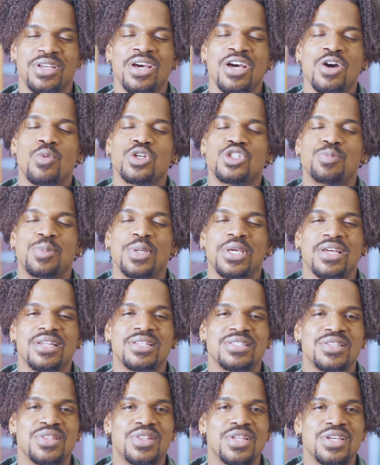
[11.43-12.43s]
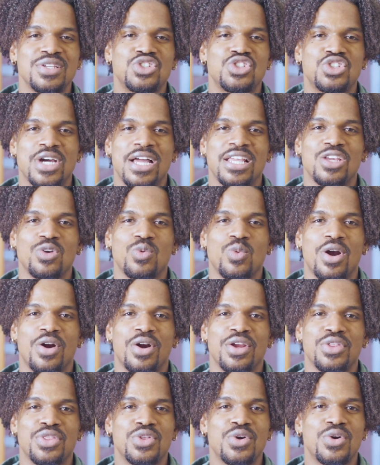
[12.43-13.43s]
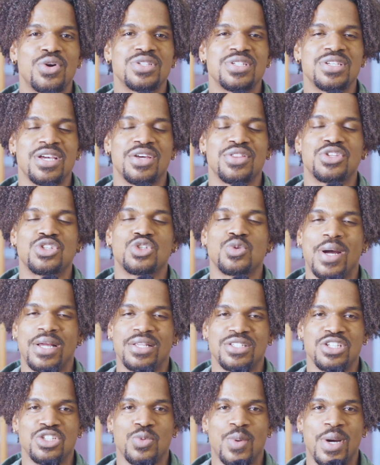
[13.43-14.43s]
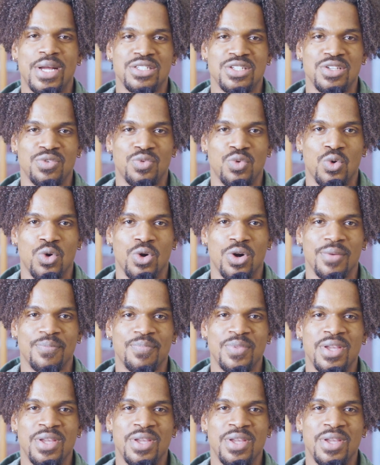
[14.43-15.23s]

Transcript: which begins this January 30th, 2024.